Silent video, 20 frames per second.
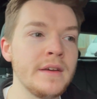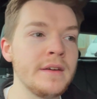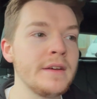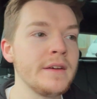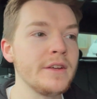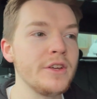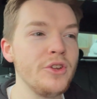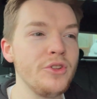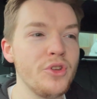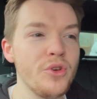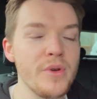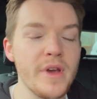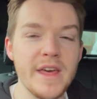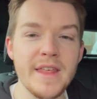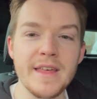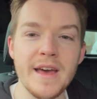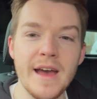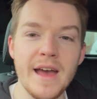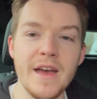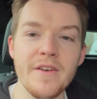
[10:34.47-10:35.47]
You do
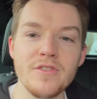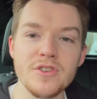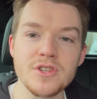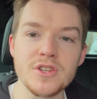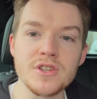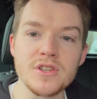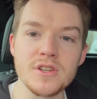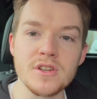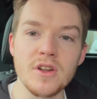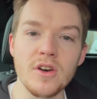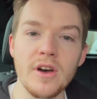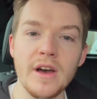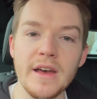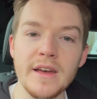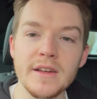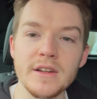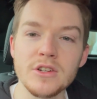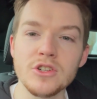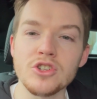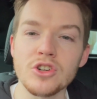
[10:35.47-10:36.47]
get that ever so
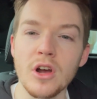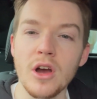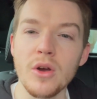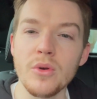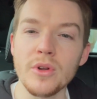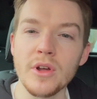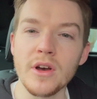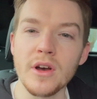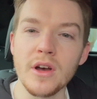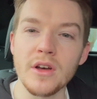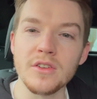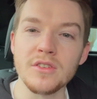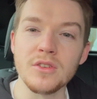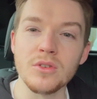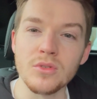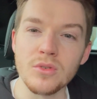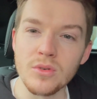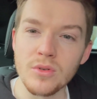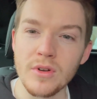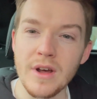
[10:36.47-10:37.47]
slight drone,
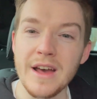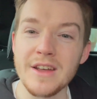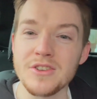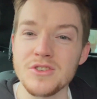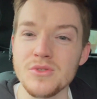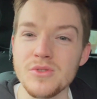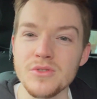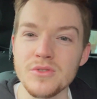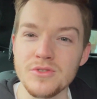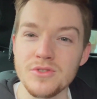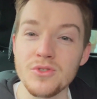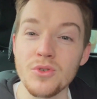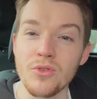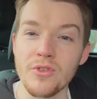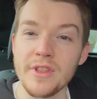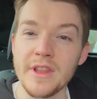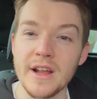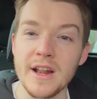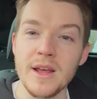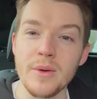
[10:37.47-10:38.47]
as you saw
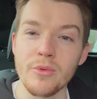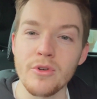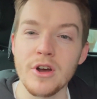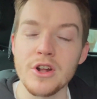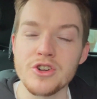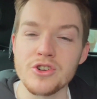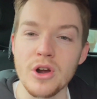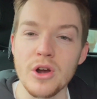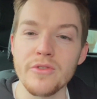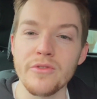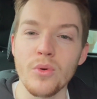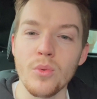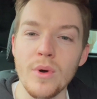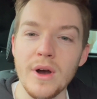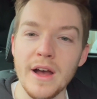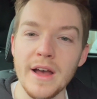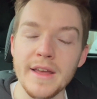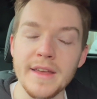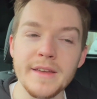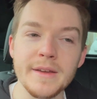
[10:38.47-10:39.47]
in the clip where I drove
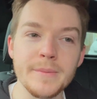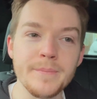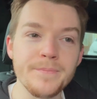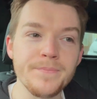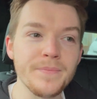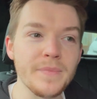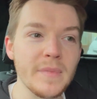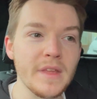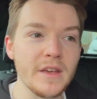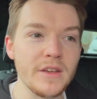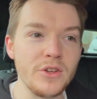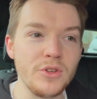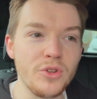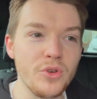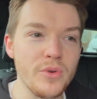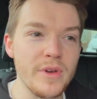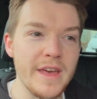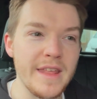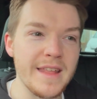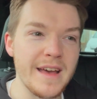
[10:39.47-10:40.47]
away. You
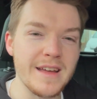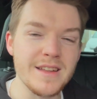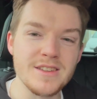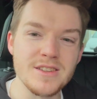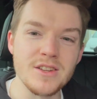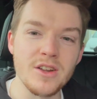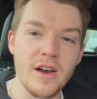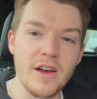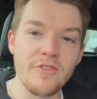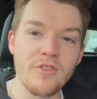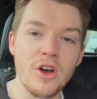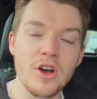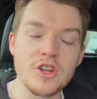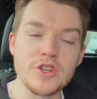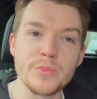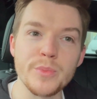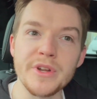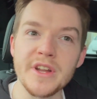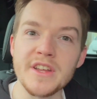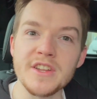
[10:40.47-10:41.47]
do get that slight
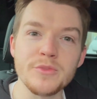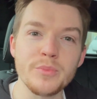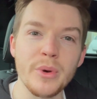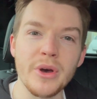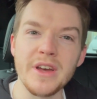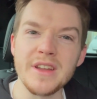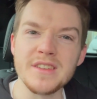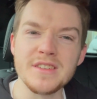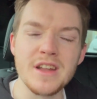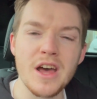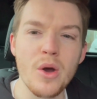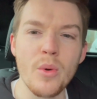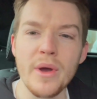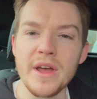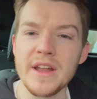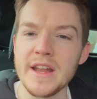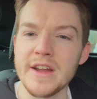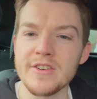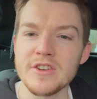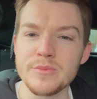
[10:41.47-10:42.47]
raspiness, but it's
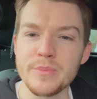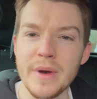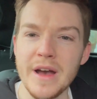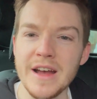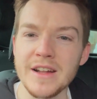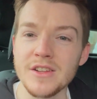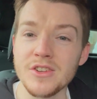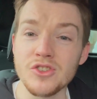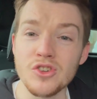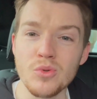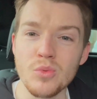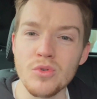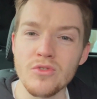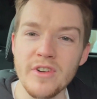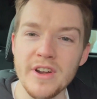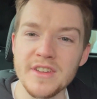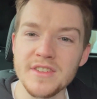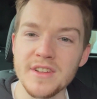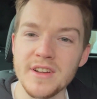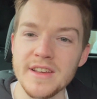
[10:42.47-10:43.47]
nowhere near as bad as normal
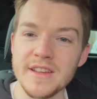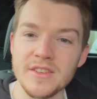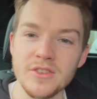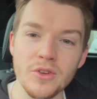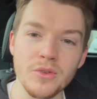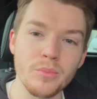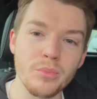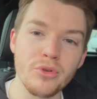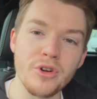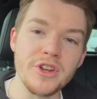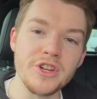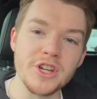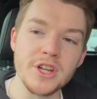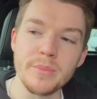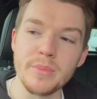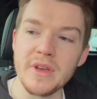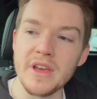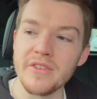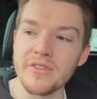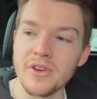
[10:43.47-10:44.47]
res deletes on
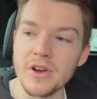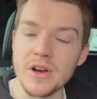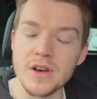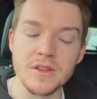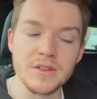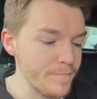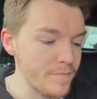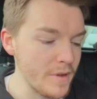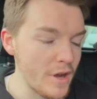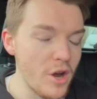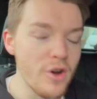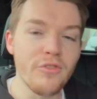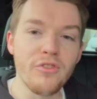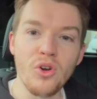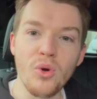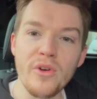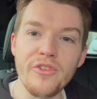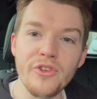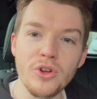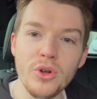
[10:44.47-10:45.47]
pre-GPF cars.
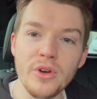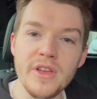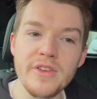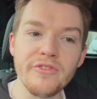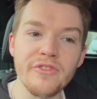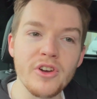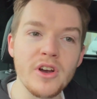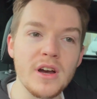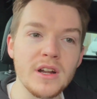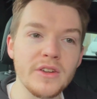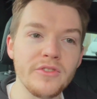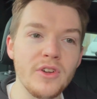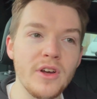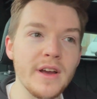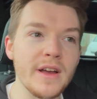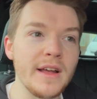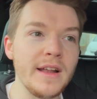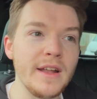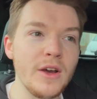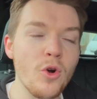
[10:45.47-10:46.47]
Overall, if you're looking for kind of
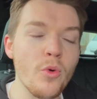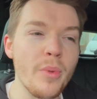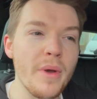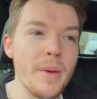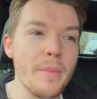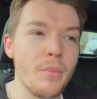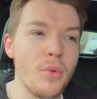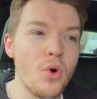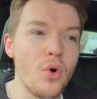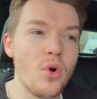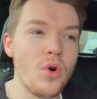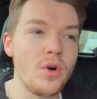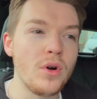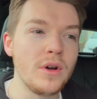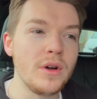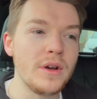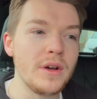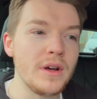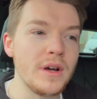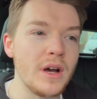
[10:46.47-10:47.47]
like a little bit more
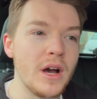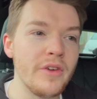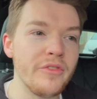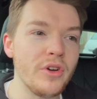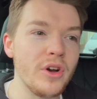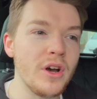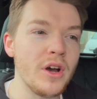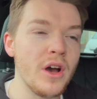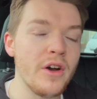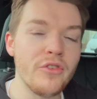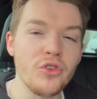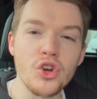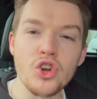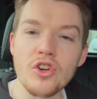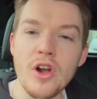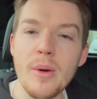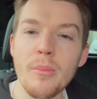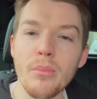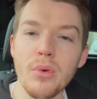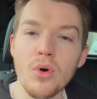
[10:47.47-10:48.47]
of a
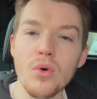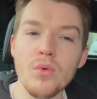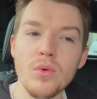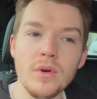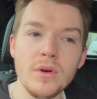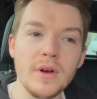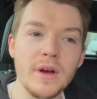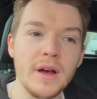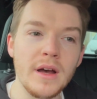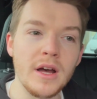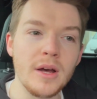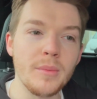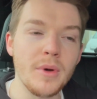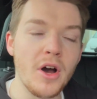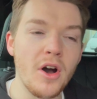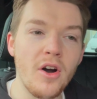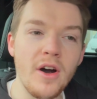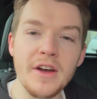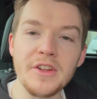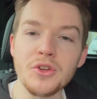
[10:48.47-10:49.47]
grumble at
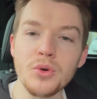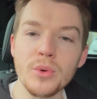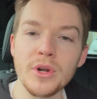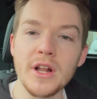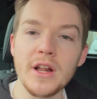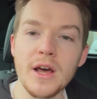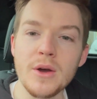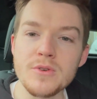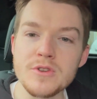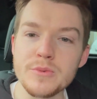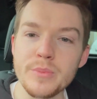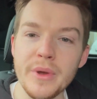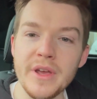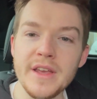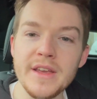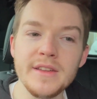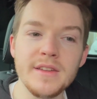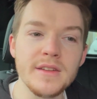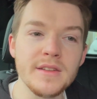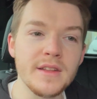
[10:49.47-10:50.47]
idle and at low
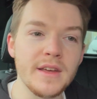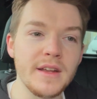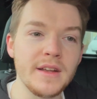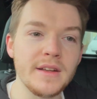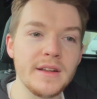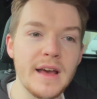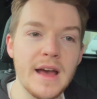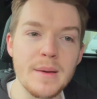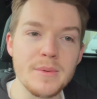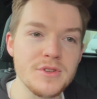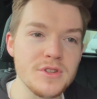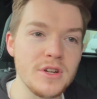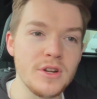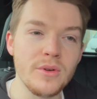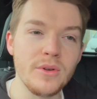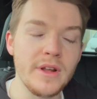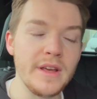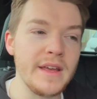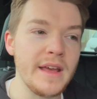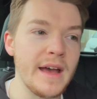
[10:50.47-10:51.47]
speed, then
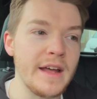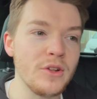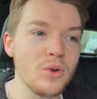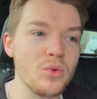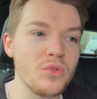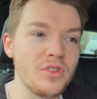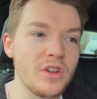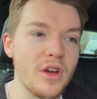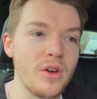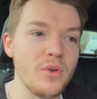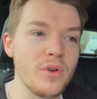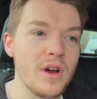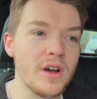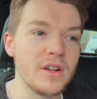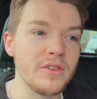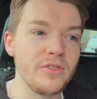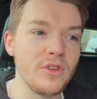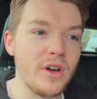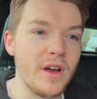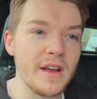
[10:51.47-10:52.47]
absolutely, and also
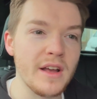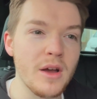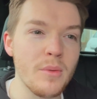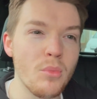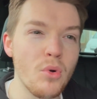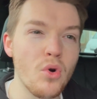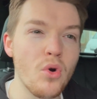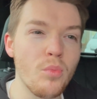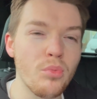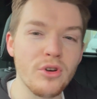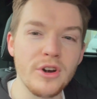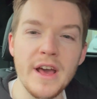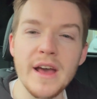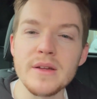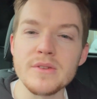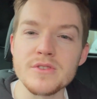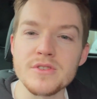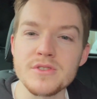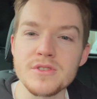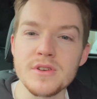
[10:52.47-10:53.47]
kind of like a more
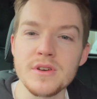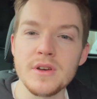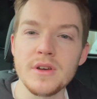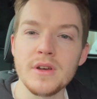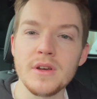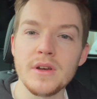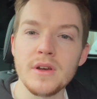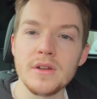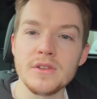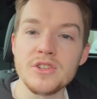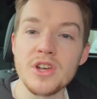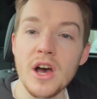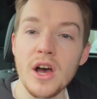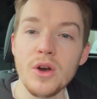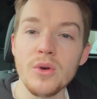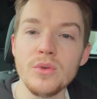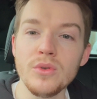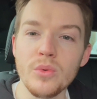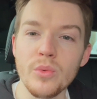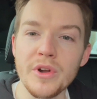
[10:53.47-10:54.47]
pronounced
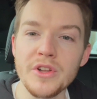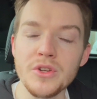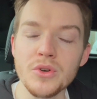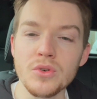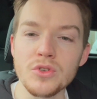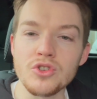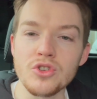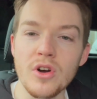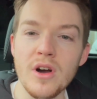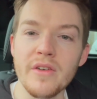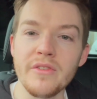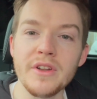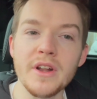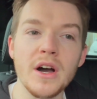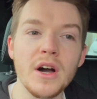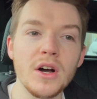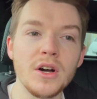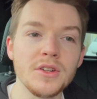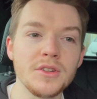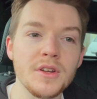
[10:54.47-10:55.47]
tone when you're driving
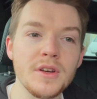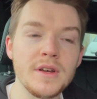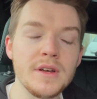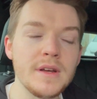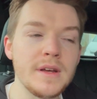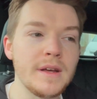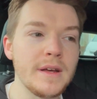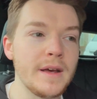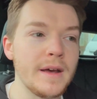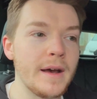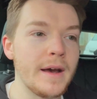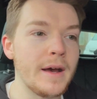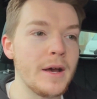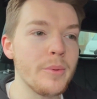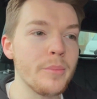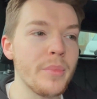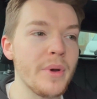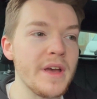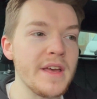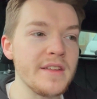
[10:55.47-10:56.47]
hard.
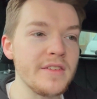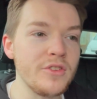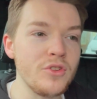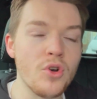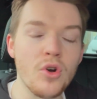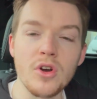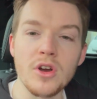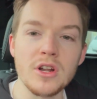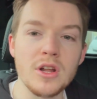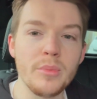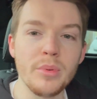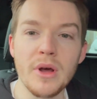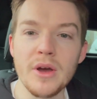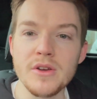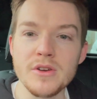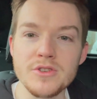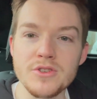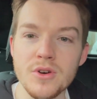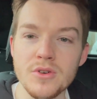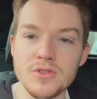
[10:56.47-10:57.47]
But it's not going to blow
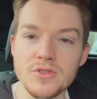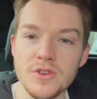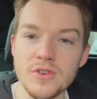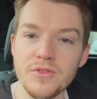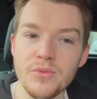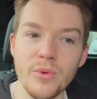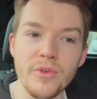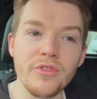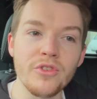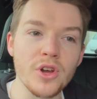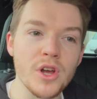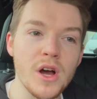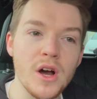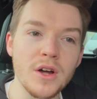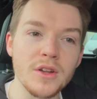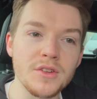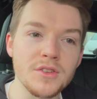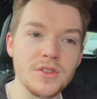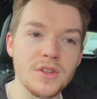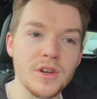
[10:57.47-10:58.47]
your socks off with
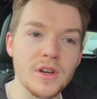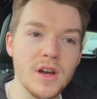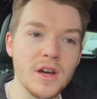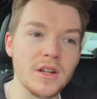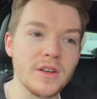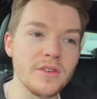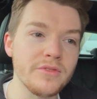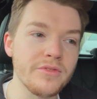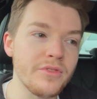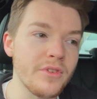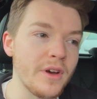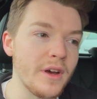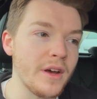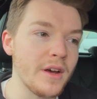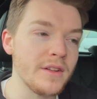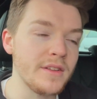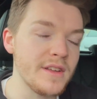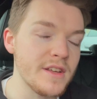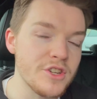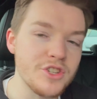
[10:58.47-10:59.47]
regards to kind of
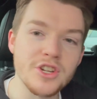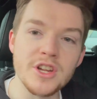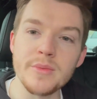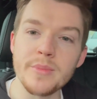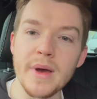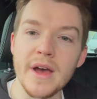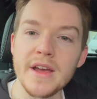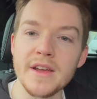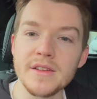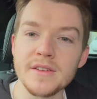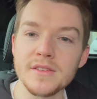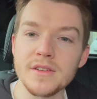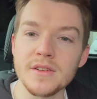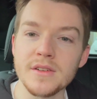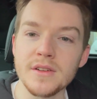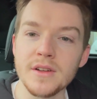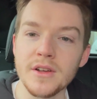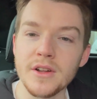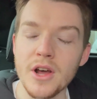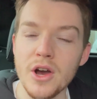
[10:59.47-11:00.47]
DSG bangs
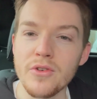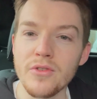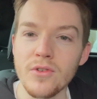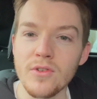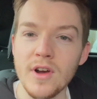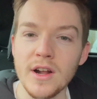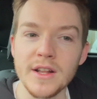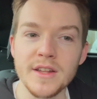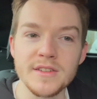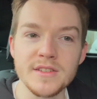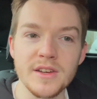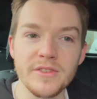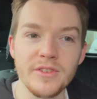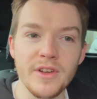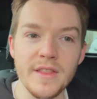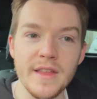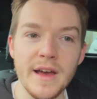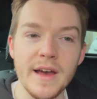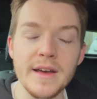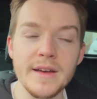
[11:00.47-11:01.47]
and overrun and stuff
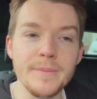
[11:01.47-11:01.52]
like that.